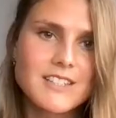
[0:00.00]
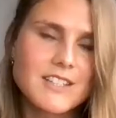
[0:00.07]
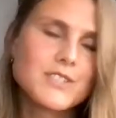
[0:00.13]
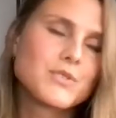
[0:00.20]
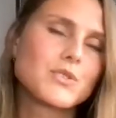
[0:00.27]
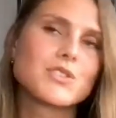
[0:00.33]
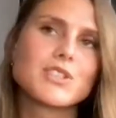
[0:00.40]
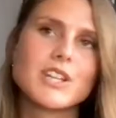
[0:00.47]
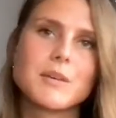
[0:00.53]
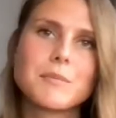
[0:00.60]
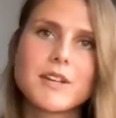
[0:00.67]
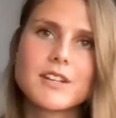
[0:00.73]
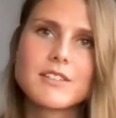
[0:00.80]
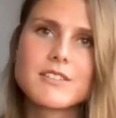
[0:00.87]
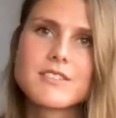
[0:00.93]
interesting
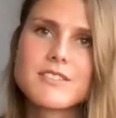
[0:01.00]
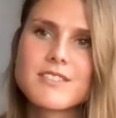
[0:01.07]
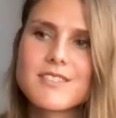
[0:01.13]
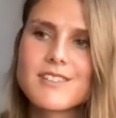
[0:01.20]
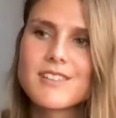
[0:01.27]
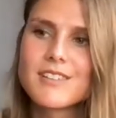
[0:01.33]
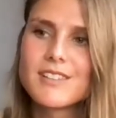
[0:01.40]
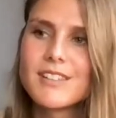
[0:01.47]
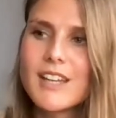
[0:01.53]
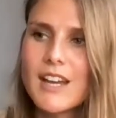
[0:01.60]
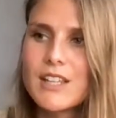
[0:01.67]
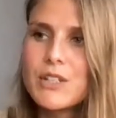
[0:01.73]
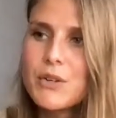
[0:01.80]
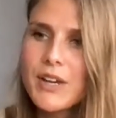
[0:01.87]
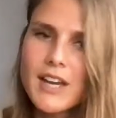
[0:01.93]
because,
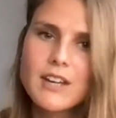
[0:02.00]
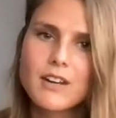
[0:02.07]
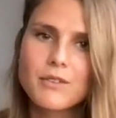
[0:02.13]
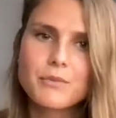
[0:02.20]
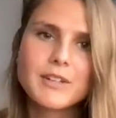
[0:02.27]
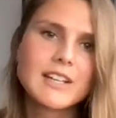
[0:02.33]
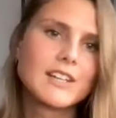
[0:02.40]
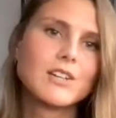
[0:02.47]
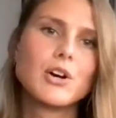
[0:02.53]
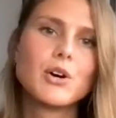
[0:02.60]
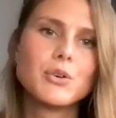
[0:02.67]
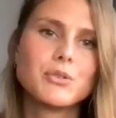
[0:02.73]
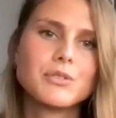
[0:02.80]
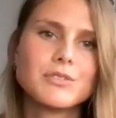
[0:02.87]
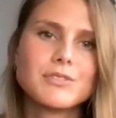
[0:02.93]
you cannot really
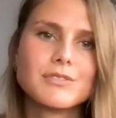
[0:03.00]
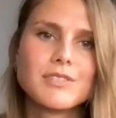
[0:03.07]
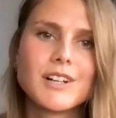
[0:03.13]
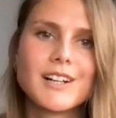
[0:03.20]
know